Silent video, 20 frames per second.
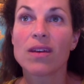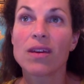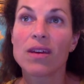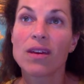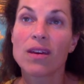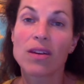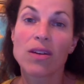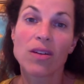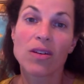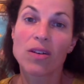
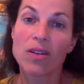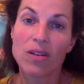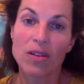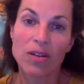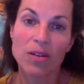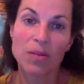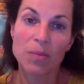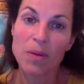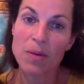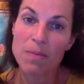It
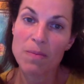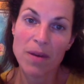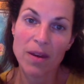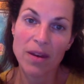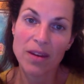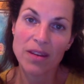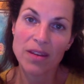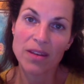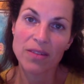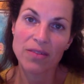could be
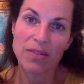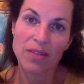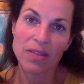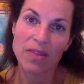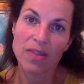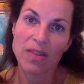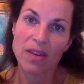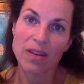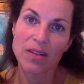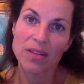many different
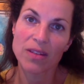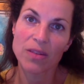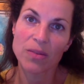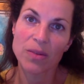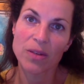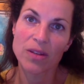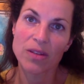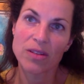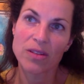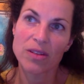things that
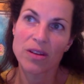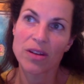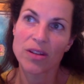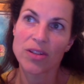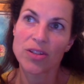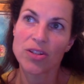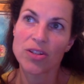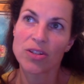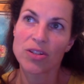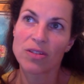we can
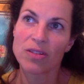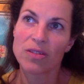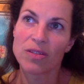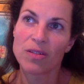touch.